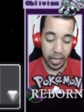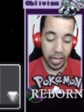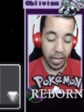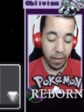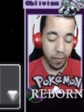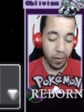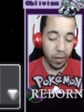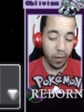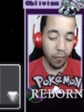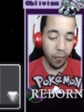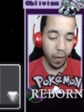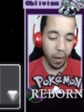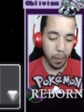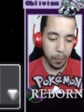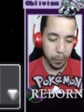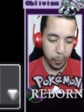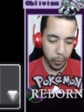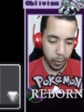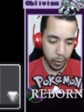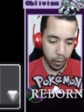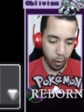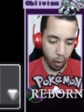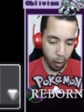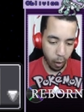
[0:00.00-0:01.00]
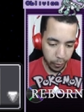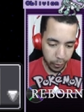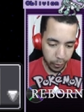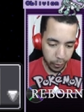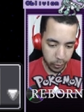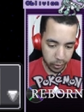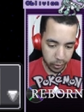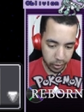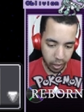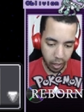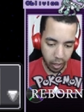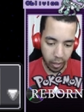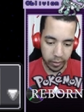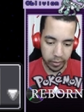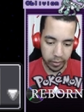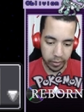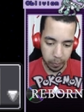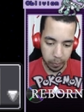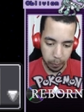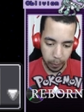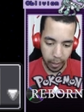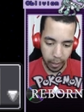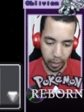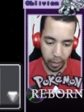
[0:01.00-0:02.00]
even if I put all those
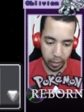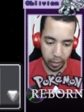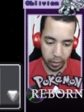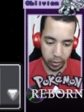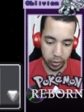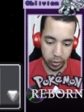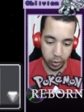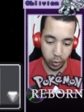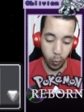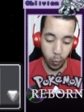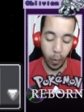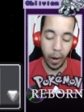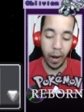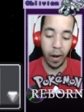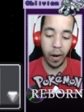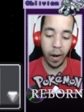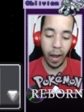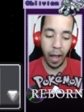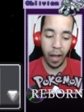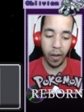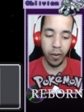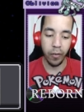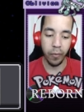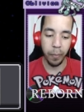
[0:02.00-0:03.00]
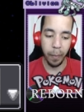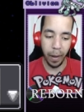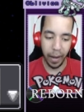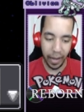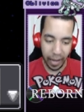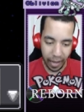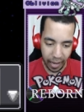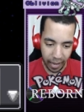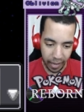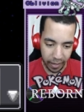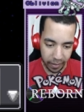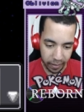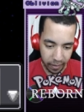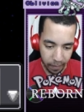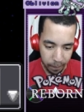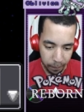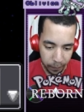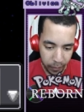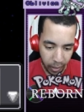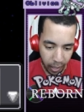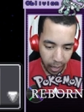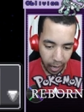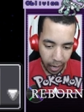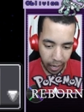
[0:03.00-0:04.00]
thoughts spare, square out of my head,
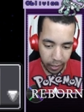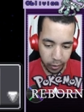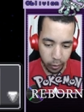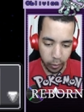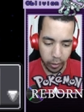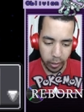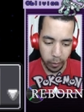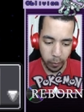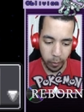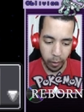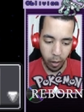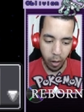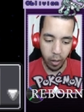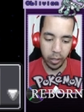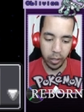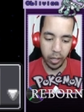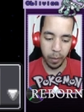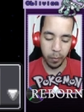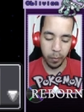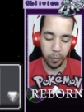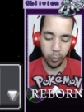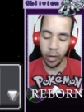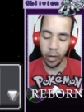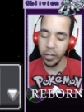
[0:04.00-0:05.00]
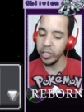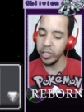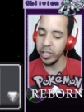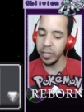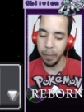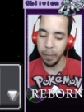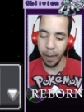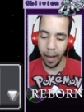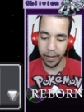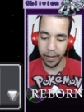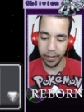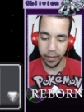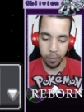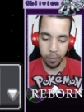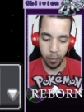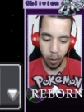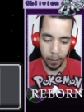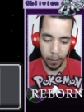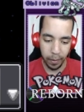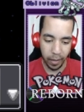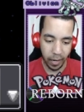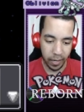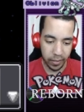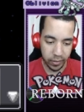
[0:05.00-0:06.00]
I know they would all come rushing back the
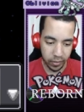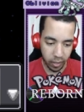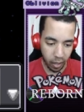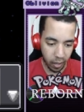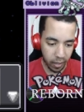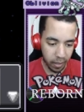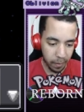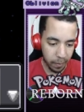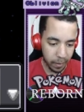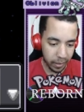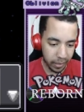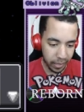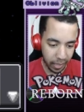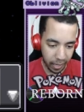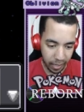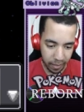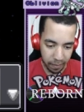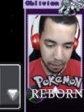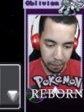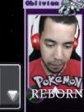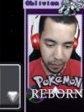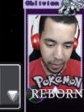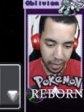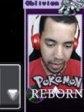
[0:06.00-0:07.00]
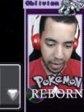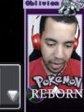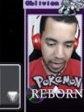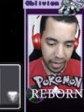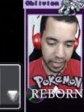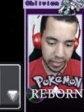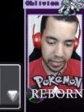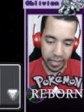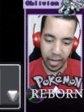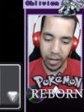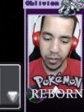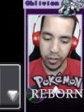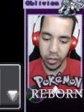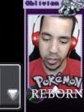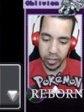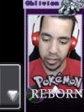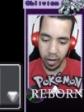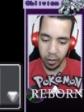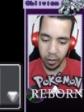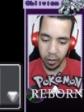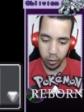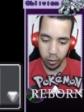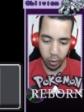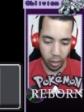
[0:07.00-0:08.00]
moment I saw him again. Is that just
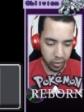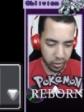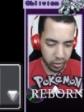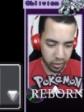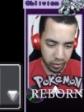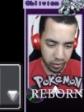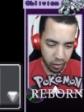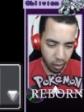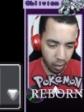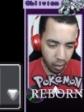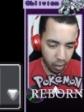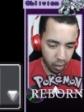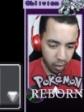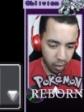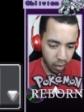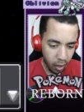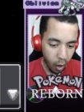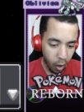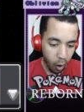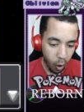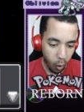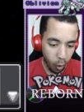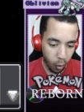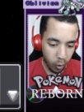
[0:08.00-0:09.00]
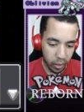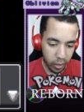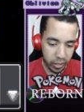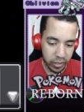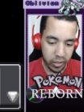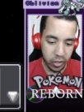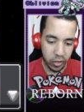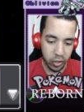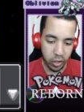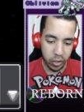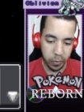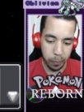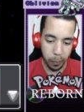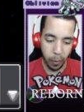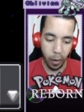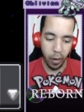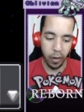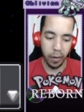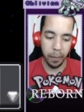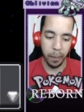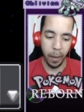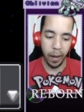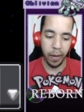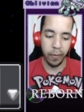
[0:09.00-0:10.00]
how crushes are? Or is it just
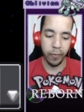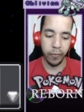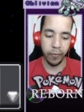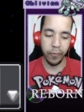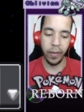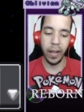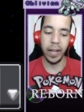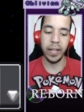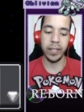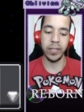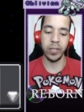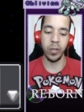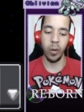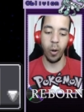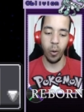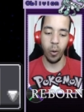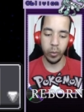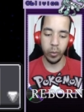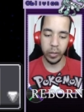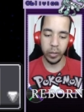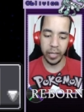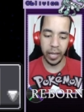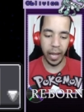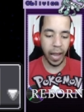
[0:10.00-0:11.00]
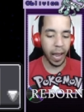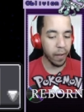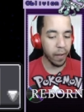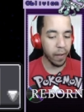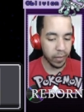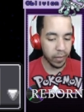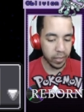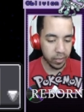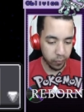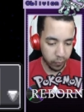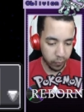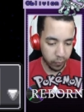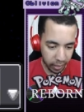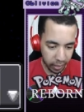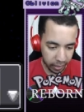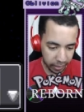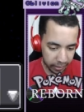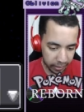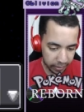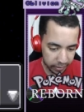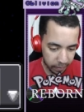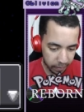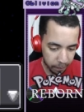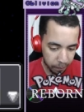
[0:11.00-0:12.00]
part of my fate to only have his
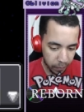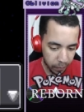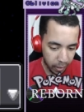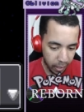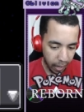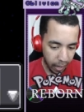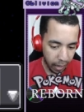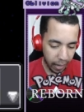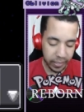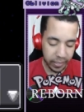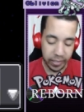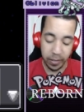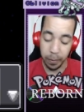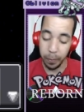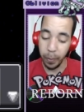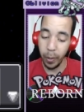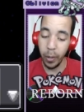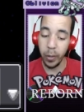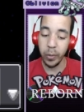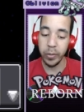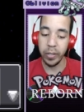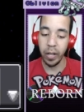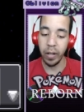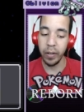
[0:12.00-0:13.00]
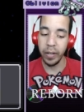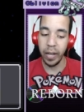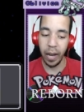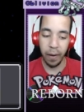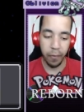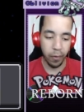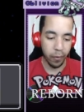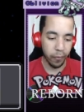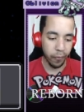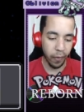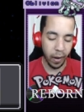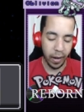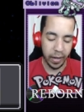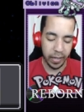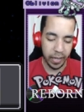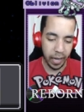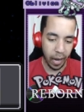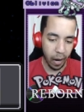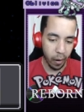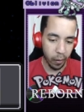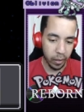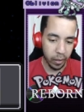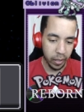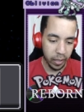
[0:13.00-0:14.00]
feelings? I suppose I'll never find
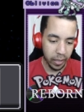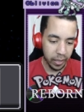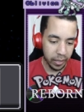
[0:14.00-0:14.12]
out.